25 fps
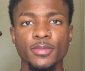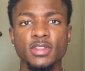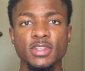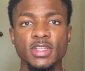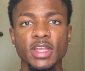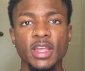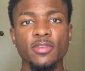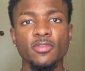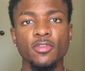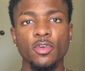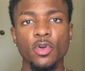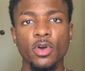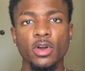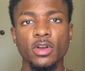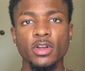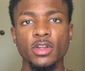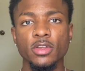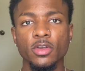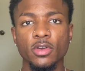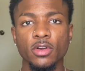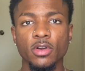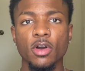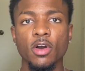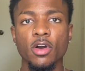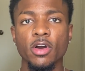safeguarding
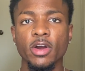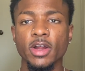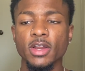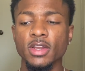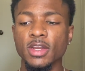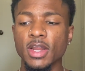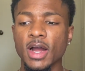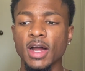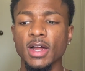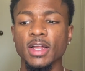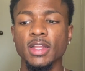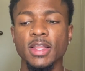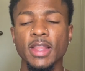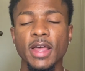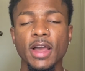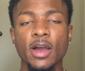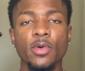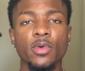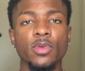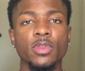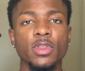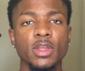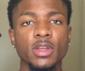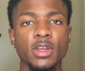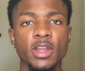your heart and not
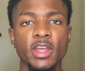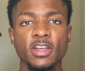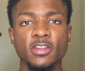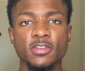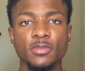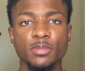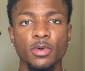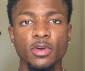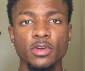allowing the next